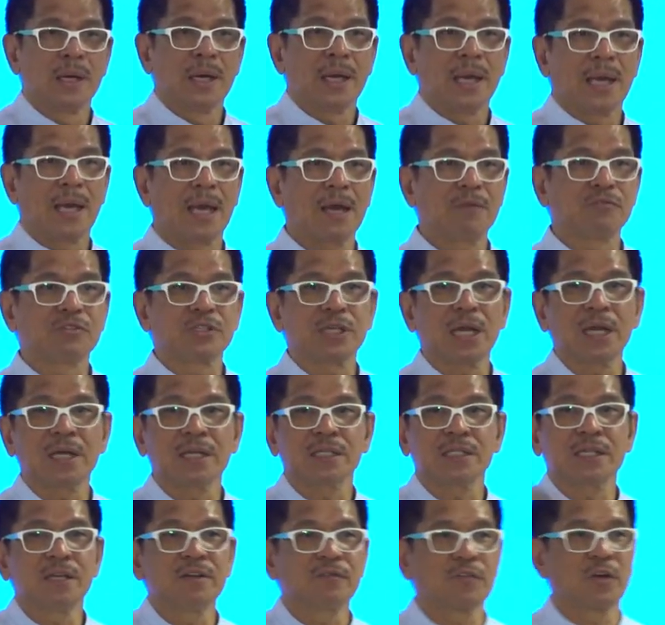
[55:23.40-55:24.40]
have shared
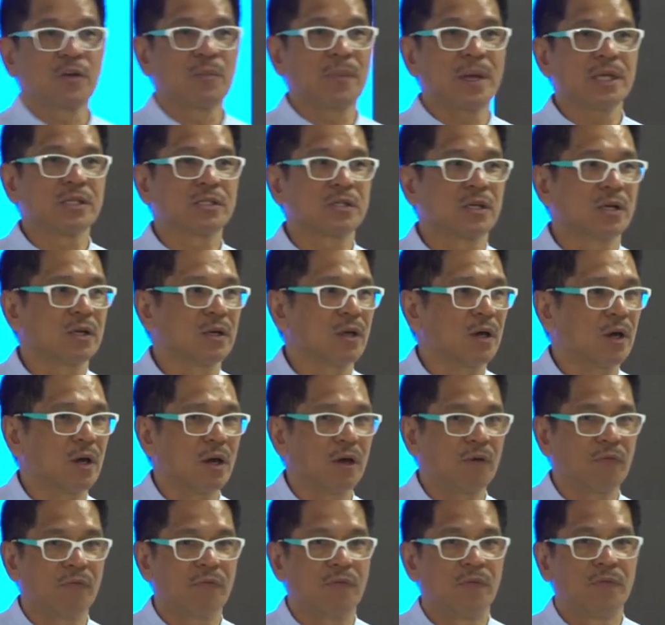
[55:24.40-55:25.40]
this information
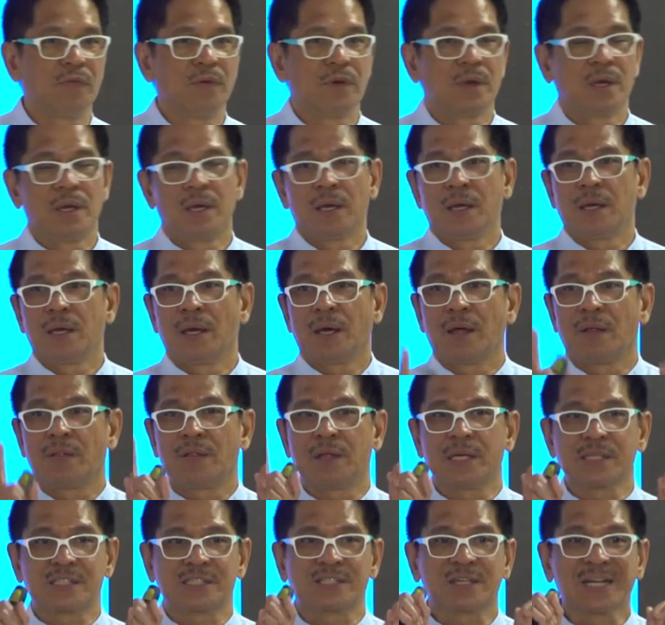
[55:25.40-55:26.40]
of
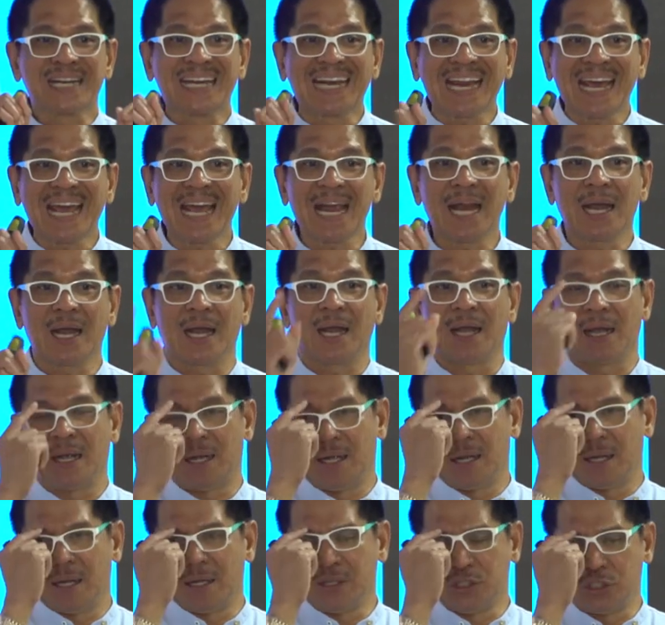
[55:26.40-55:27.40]
this rare
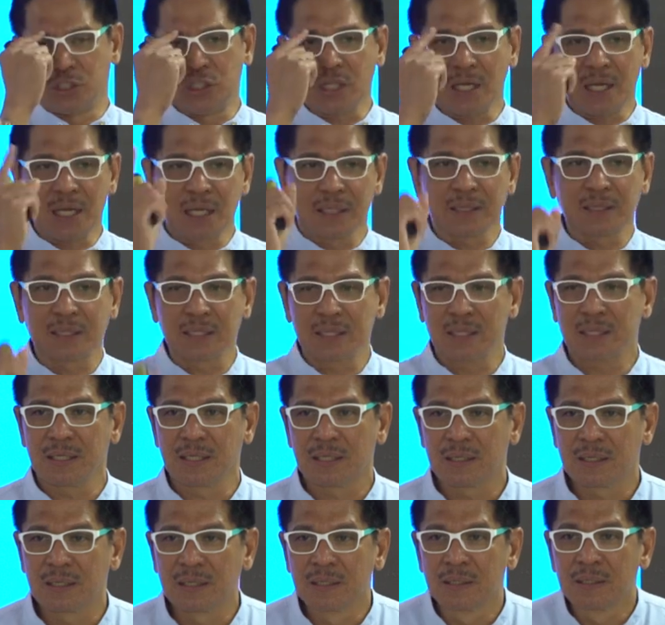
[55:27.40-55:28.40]
GLT
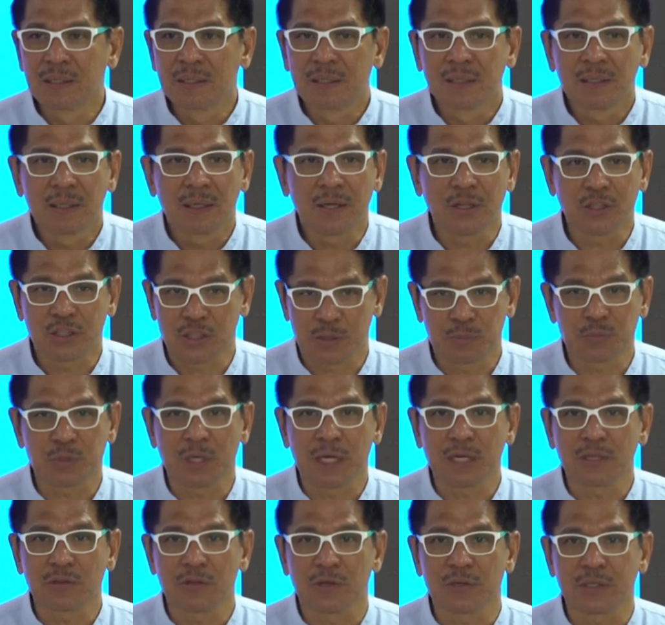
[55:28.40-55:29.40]
leadership
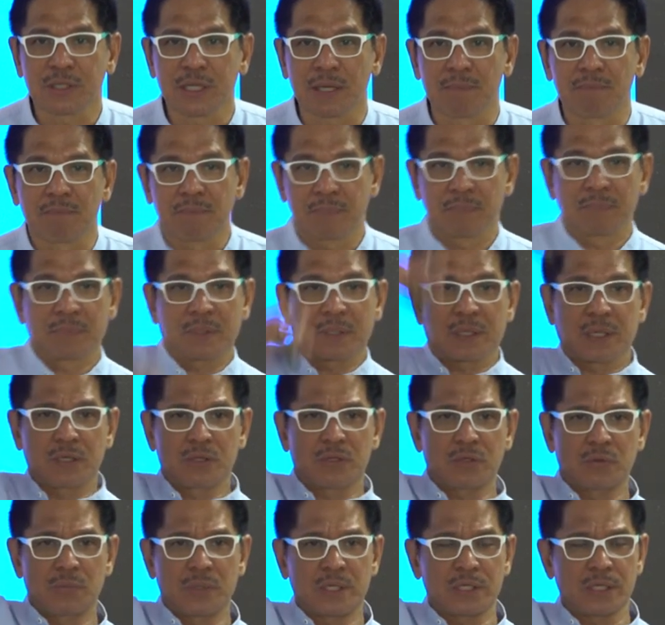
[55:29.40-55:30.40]
training to your team? Can you
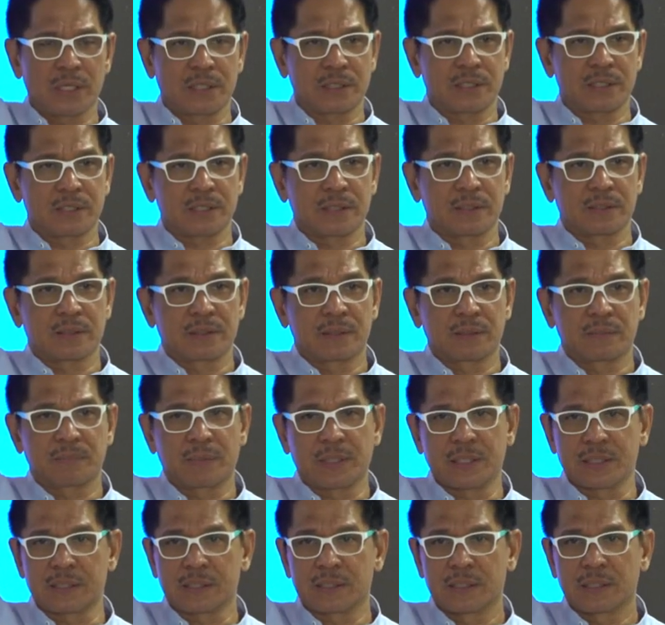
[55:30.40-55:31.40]
show me your hands,
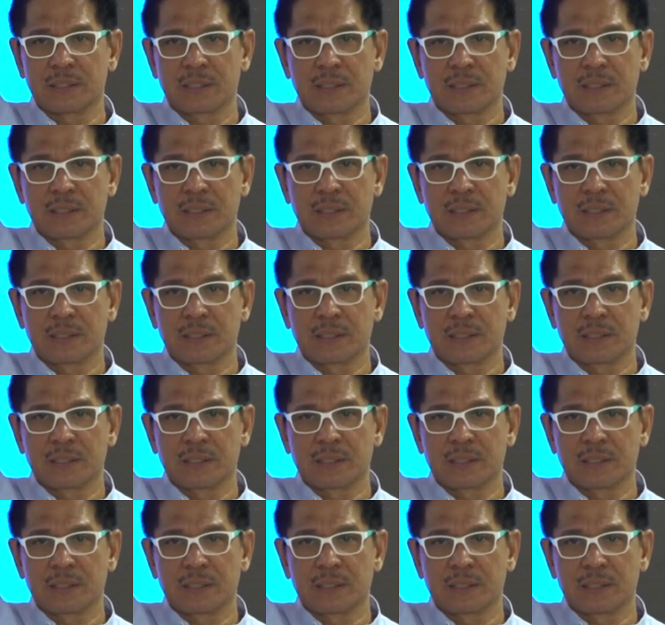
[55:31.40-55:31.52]
please?